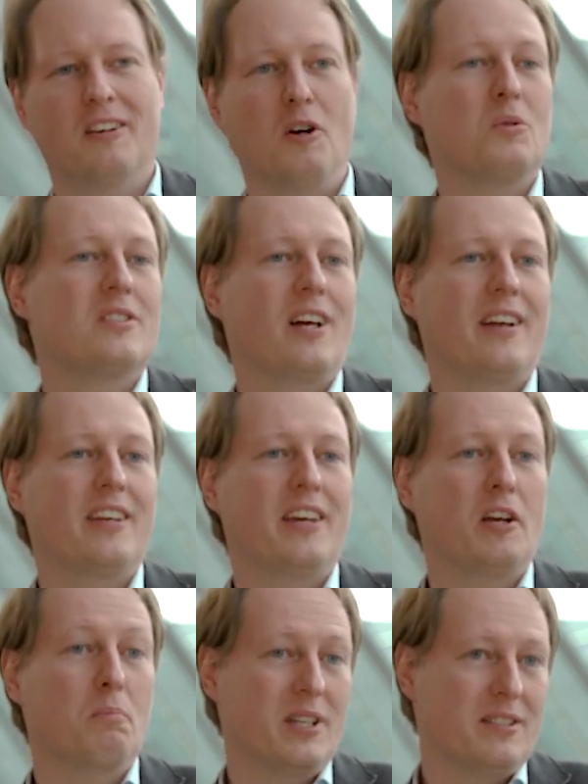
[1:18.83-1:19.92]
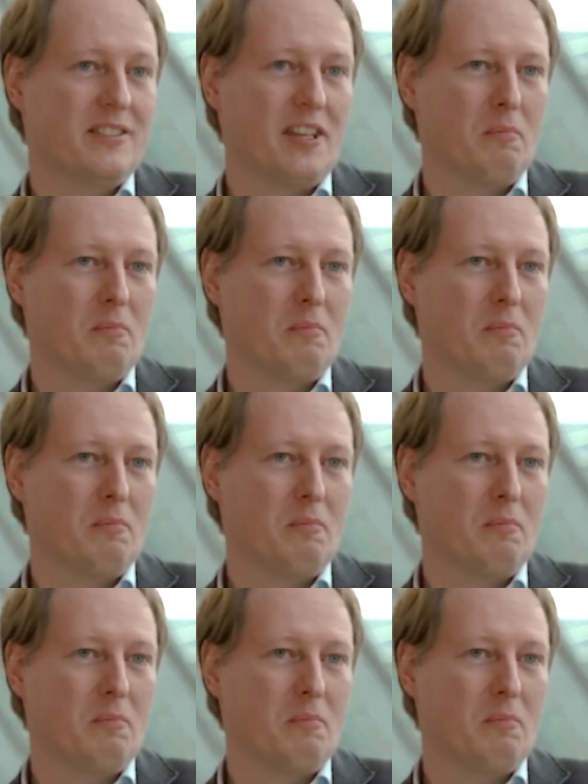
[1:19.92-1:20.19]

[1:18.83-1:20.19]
go studying business